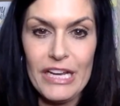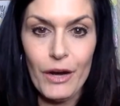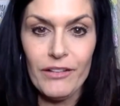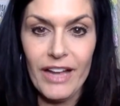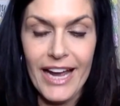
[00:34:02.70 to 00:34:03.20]
we
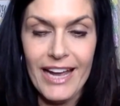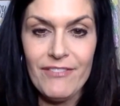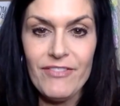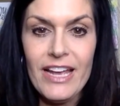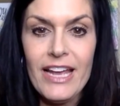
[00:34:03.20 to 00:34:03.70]
go
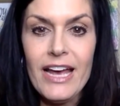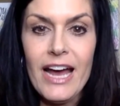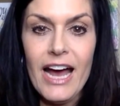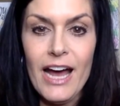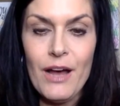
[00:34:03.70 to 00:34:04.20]
live.
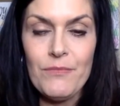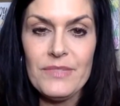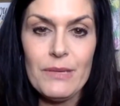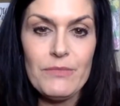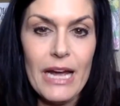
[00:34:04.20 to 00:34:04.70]
Um,
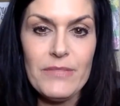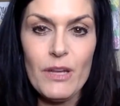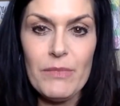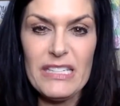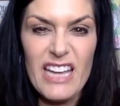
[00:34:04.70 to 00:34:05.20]
sometimes
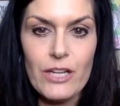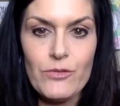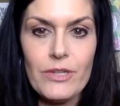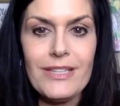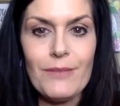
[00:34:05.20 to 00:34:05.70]
they'll be scheduled,